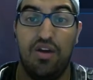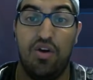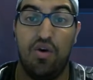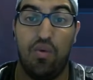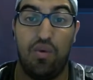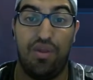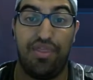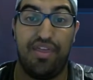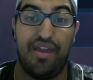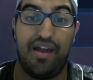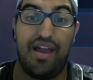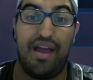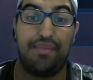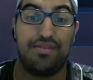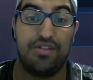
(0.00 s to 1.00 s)
One thing I
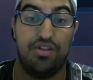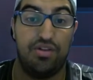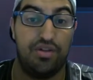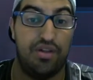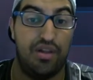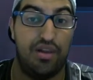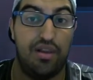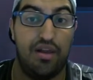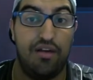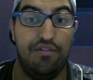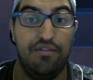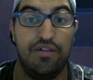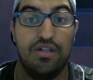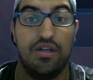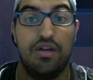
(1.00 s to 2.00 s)
absolutely
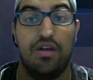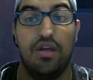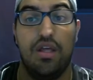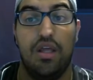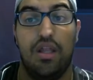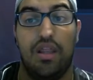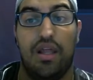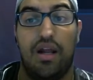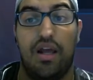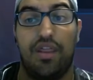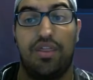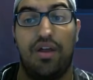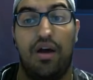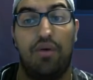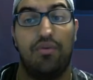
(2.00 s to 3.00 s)
loved that I
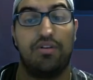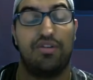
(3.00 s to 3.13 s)
thought was